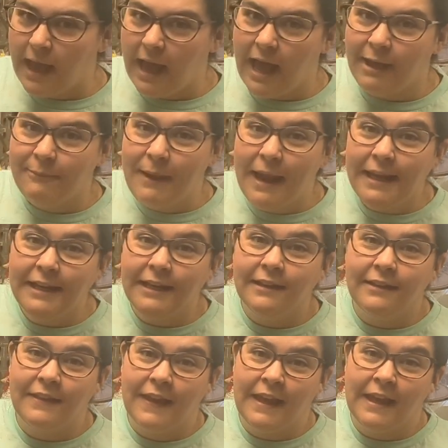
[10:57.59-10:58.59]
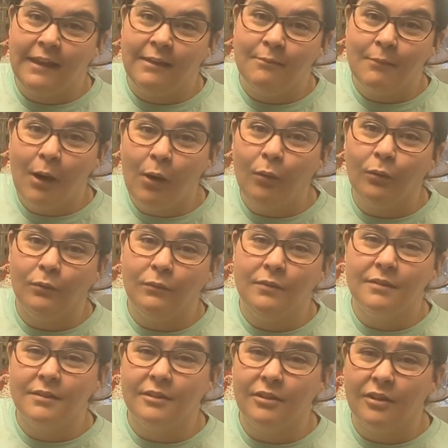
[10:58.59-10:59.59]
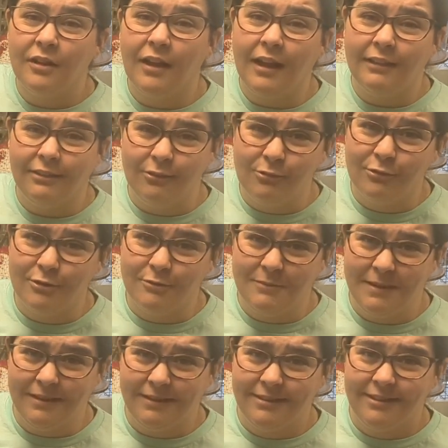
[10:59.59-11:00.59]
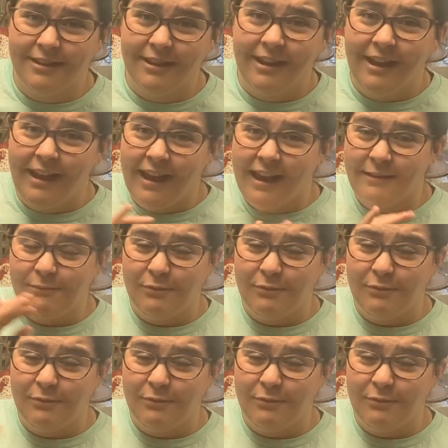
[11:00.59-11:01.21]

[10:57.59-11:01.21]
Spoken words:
I painted the molds to look like the ornaments and